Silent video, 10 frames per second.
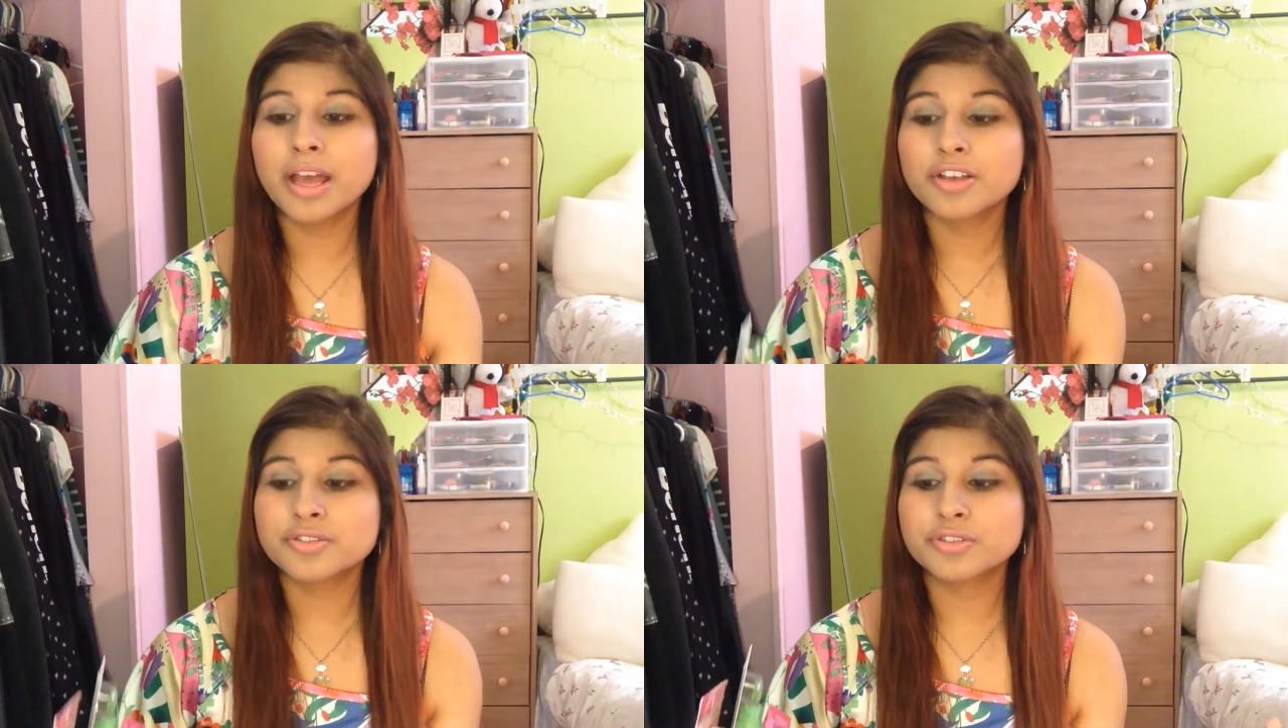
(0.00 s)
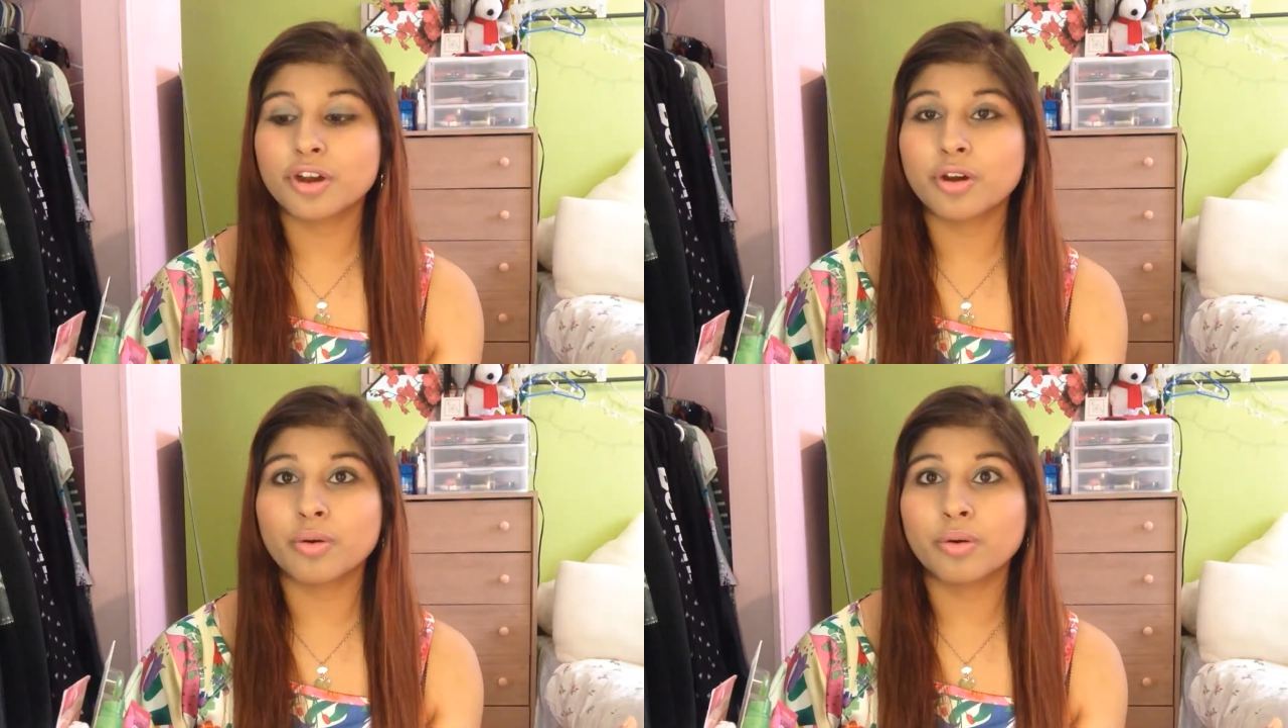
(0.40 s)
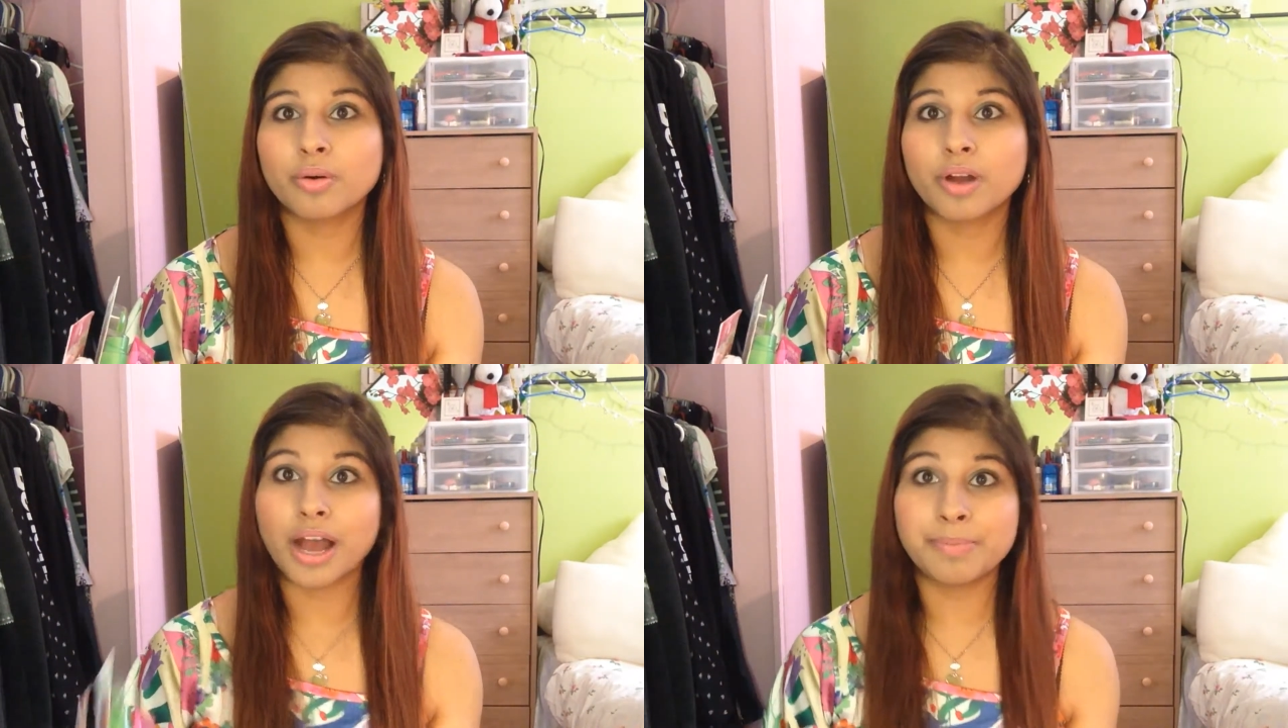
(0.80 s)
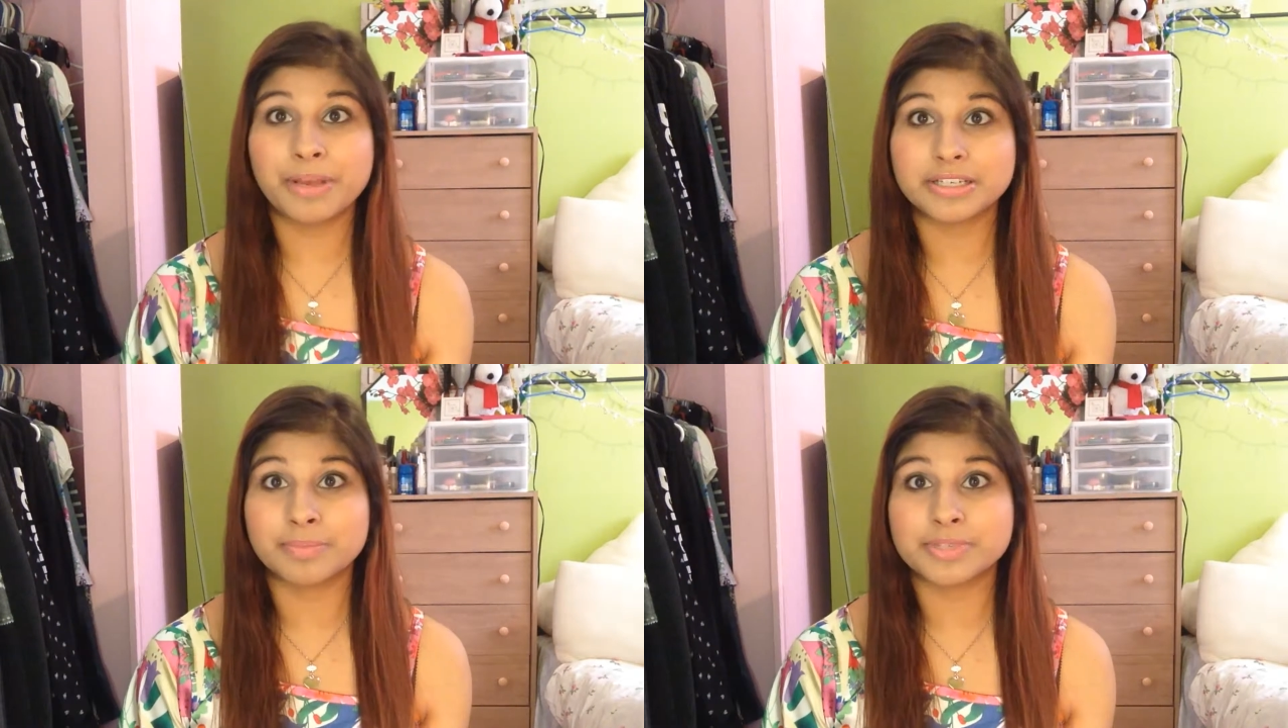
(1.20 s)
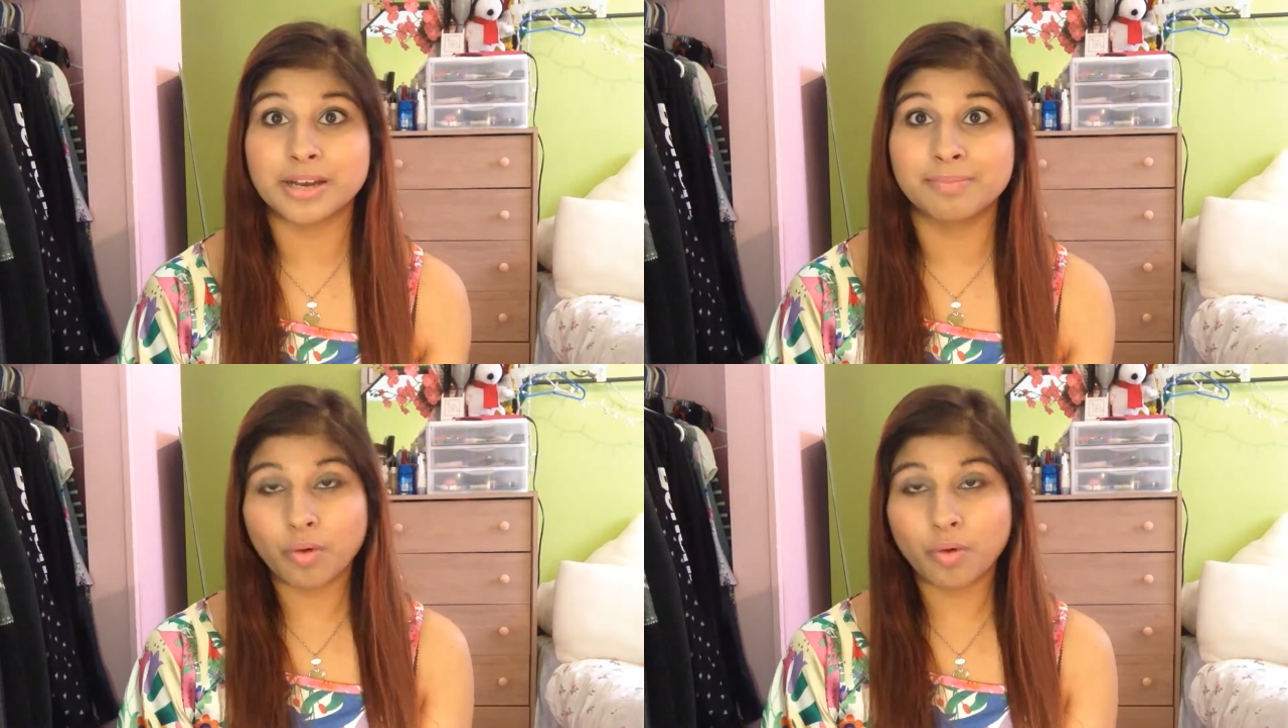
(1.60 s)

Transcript: So I picked up some.